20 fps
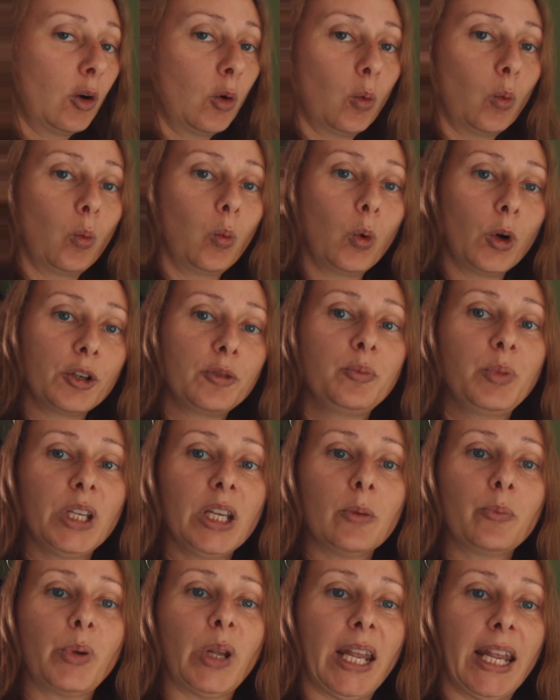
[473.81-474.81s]
would be
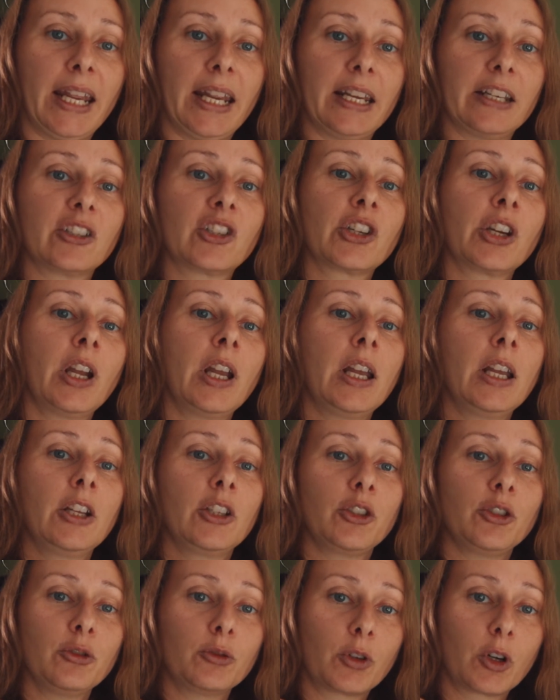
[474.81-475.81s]
a page
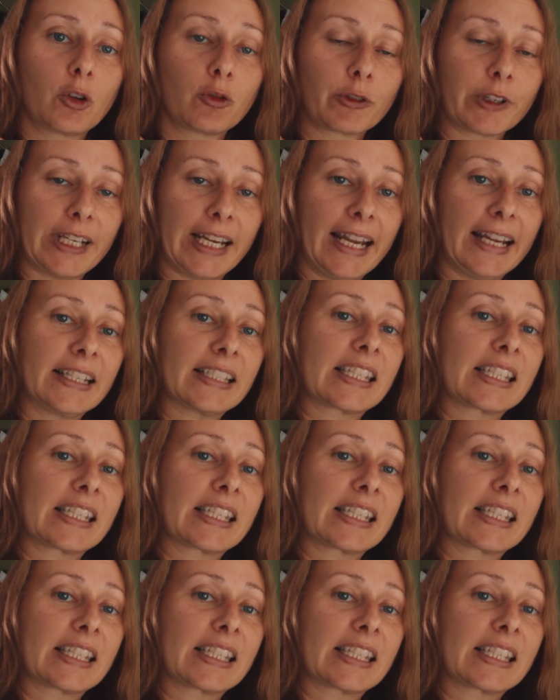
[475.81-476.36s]
you create